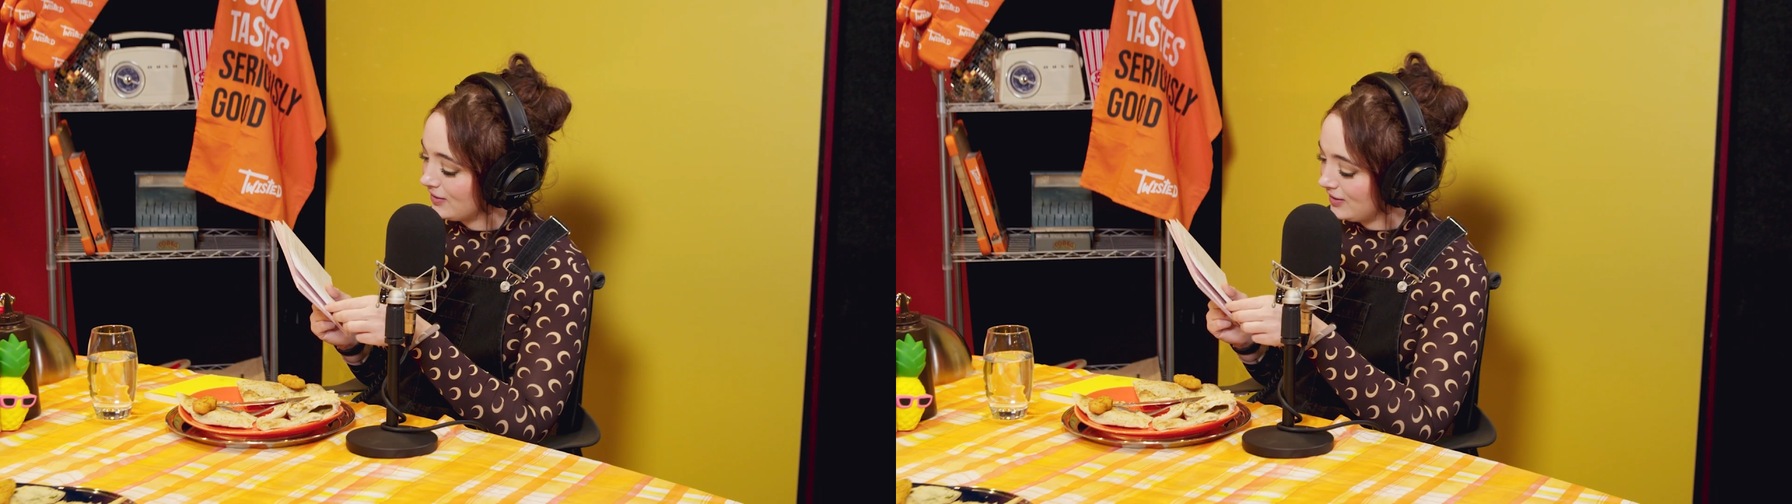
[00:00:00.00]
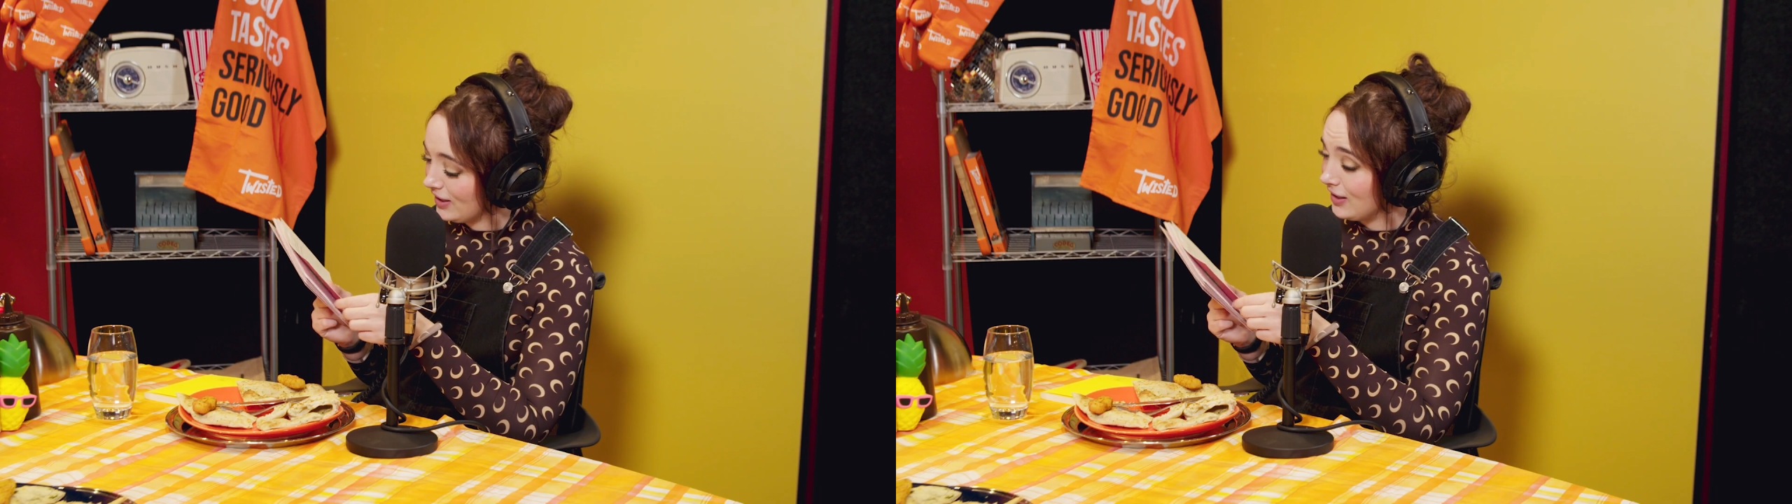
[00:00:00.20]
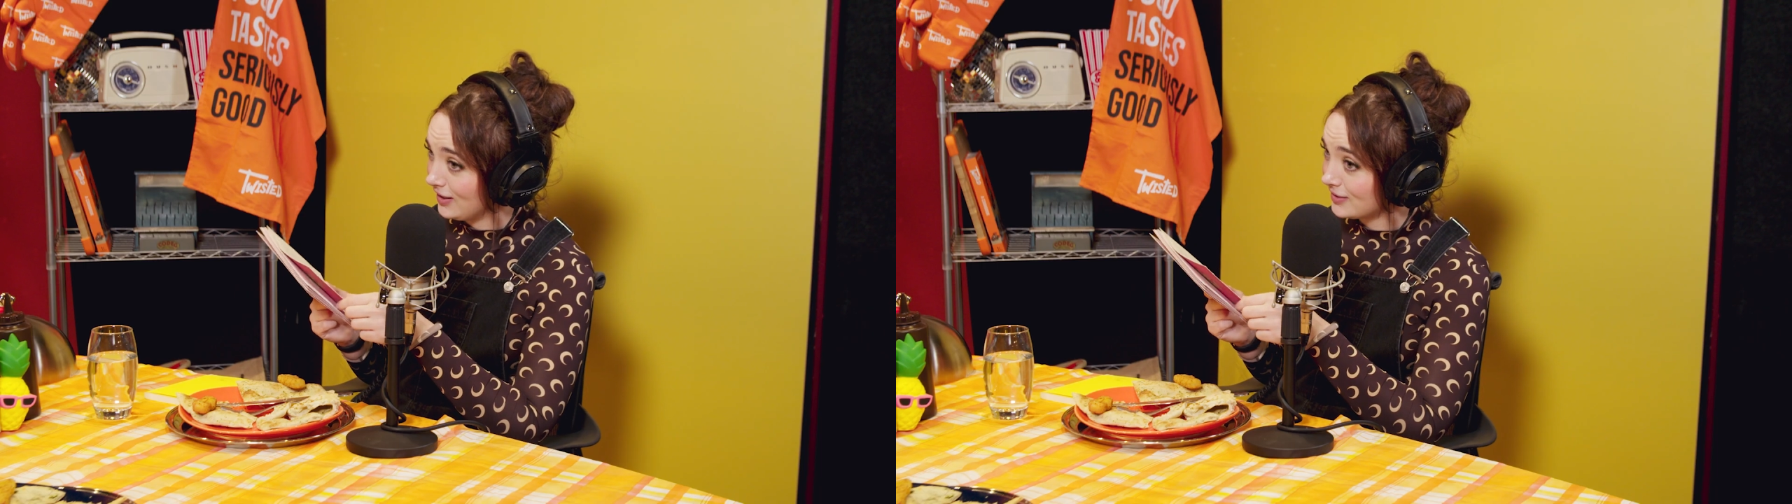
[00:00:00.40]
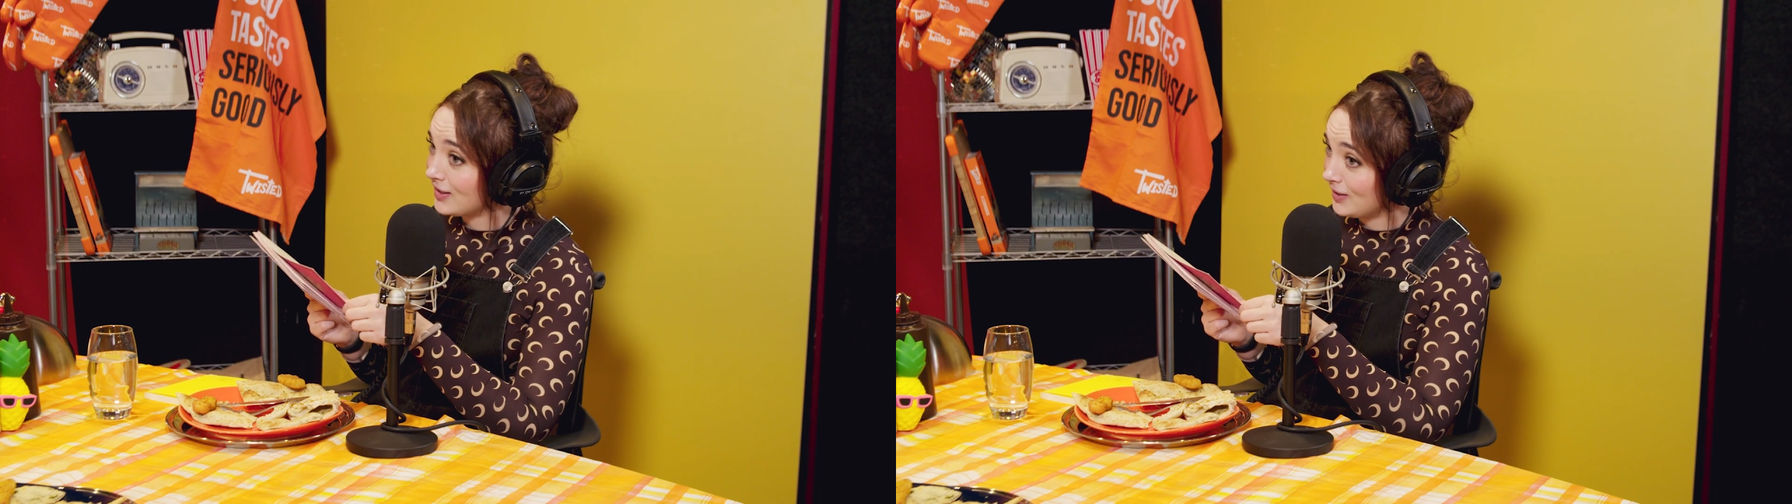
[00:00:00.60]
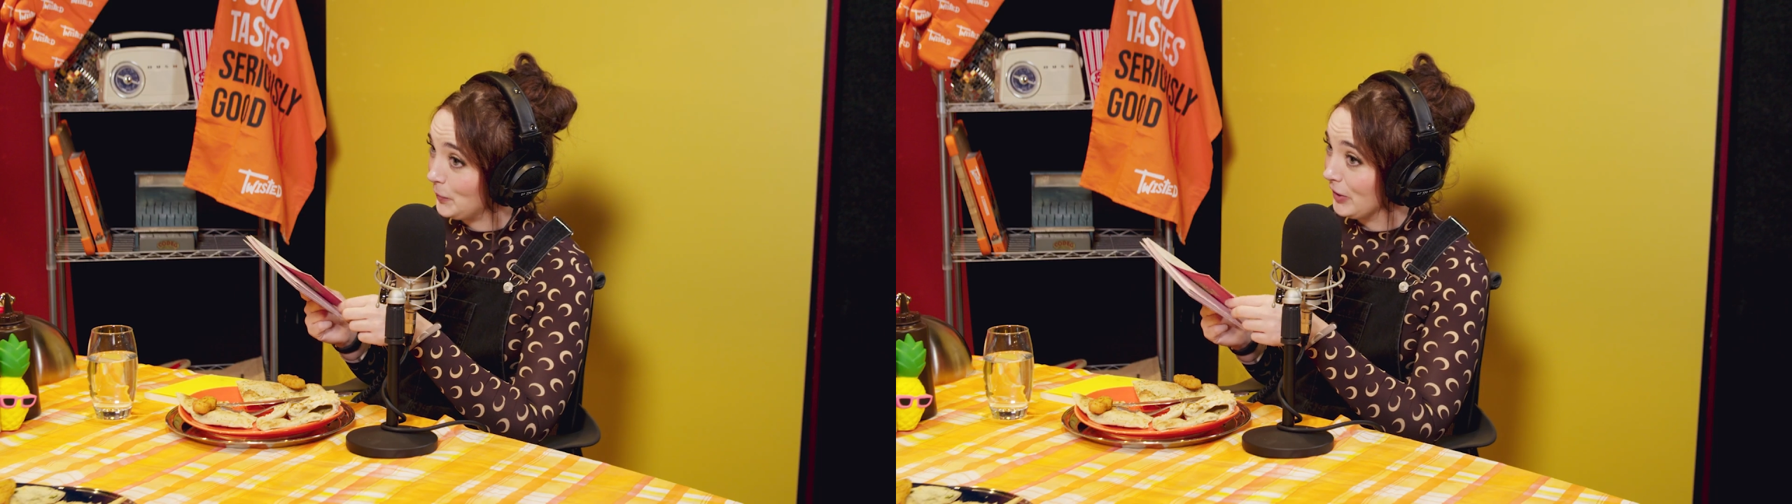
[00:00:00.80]
that's the
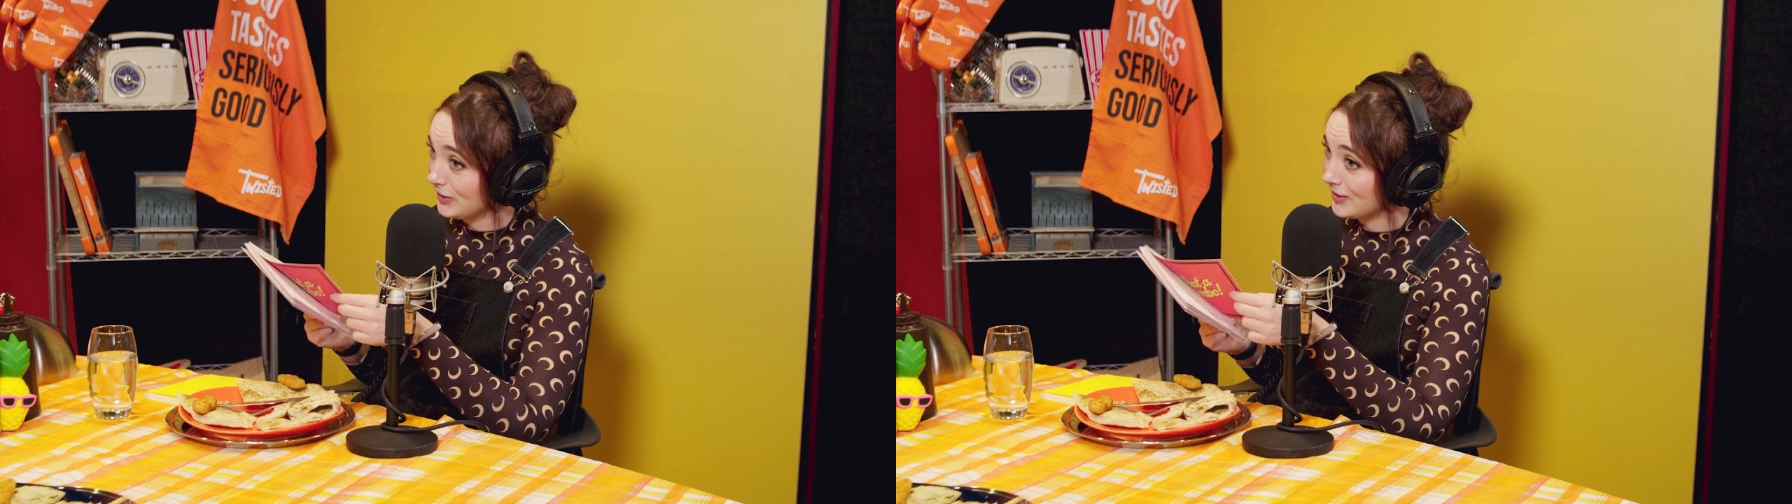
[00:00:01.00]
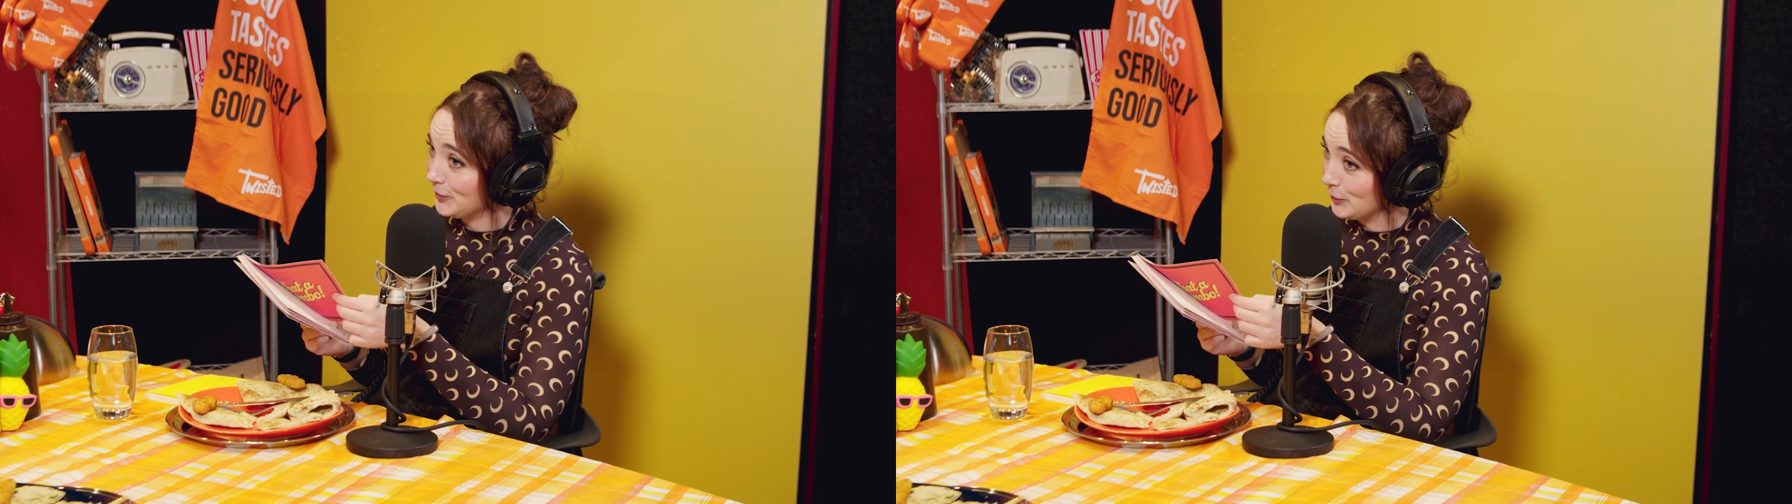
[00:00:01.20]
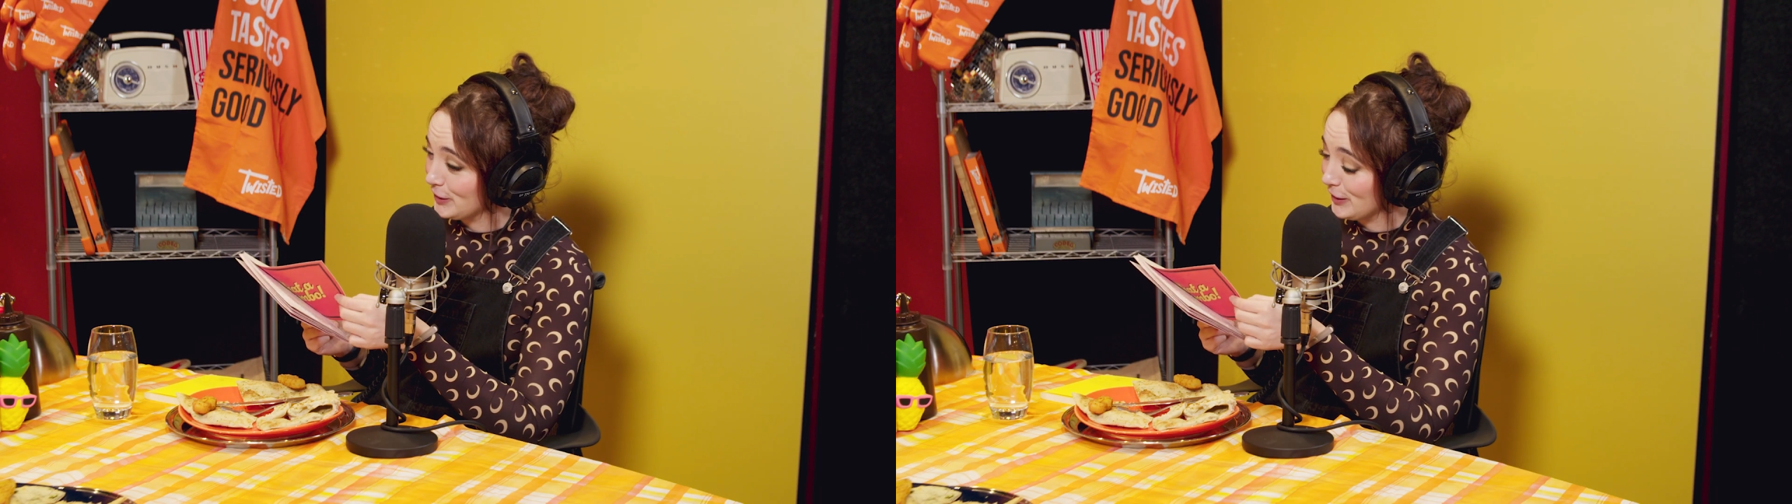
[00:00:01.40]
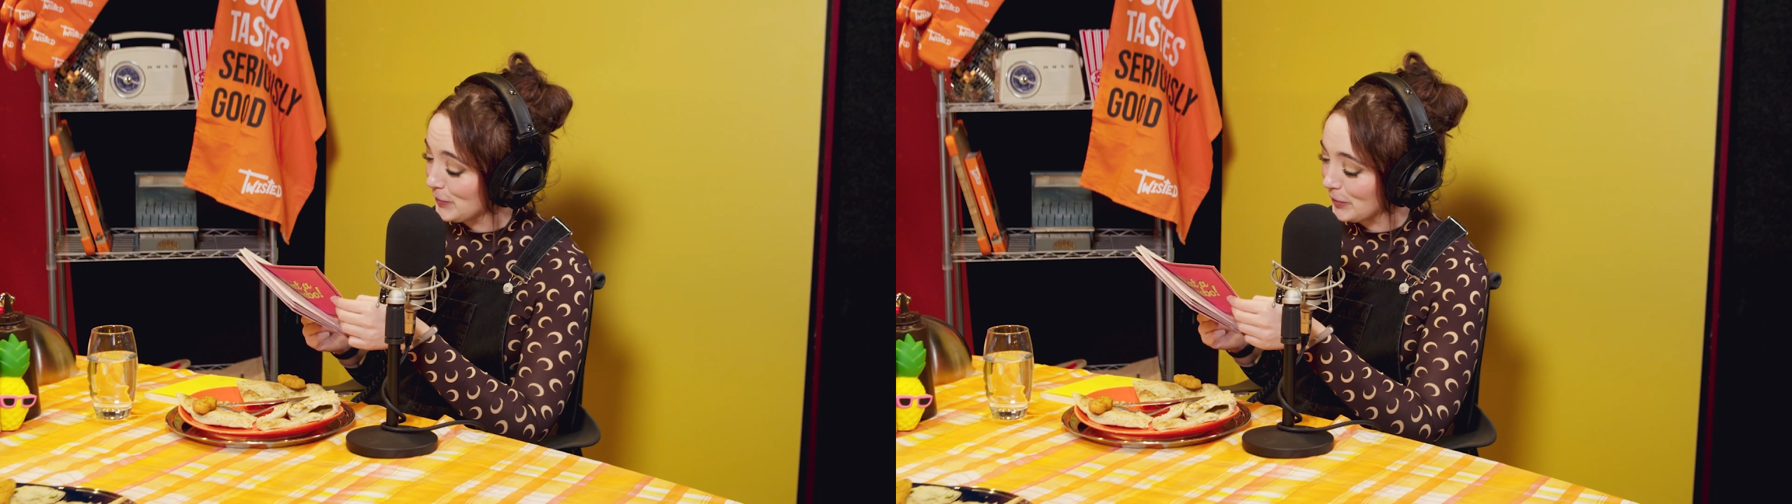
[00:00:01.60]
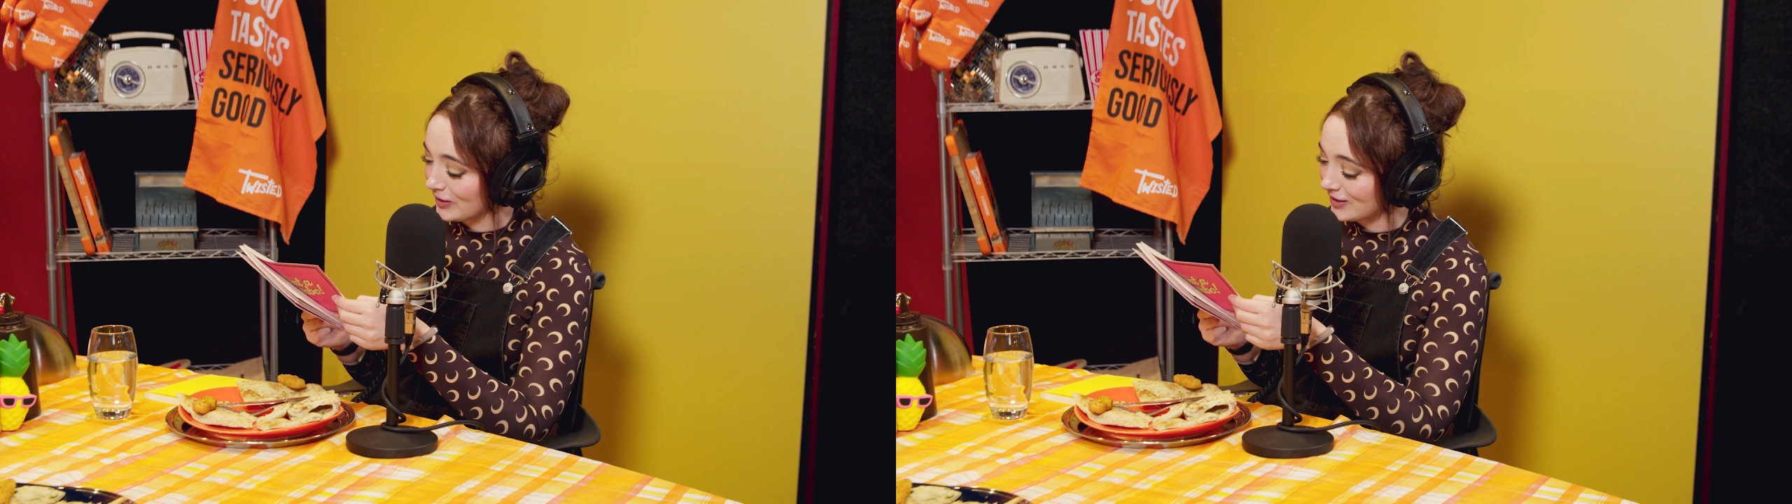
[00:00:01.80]
kind of person that would eat a
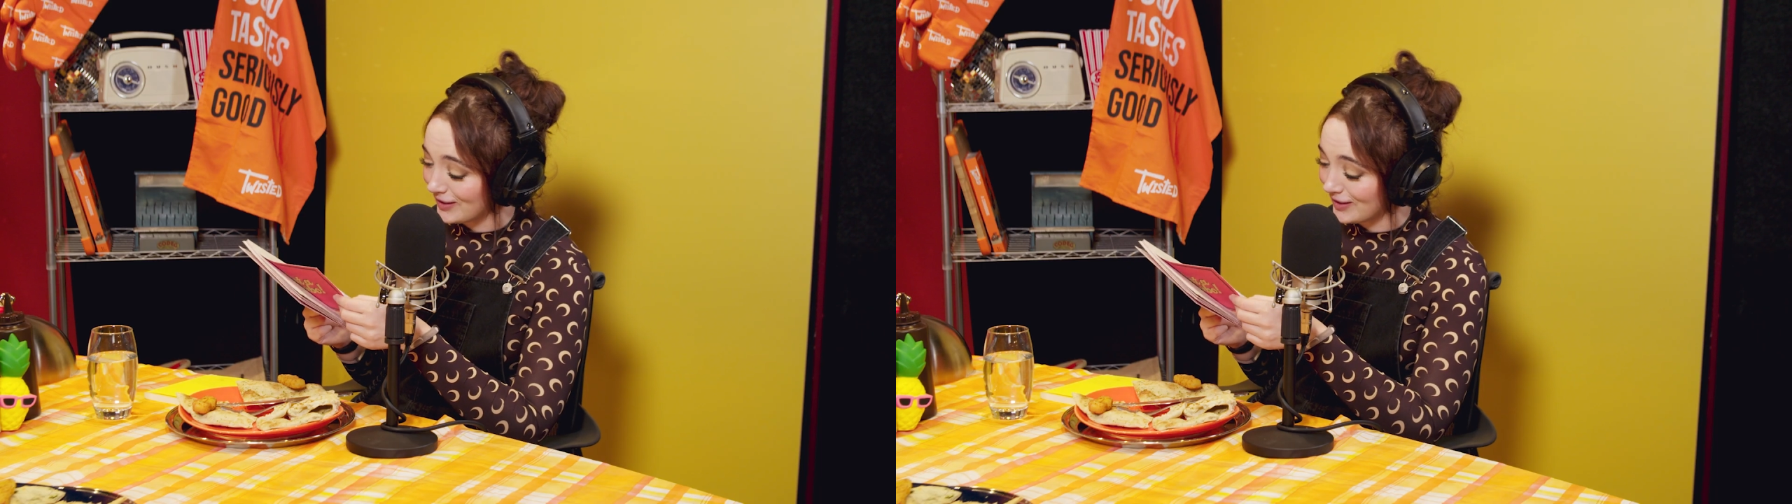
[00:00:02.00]
burger.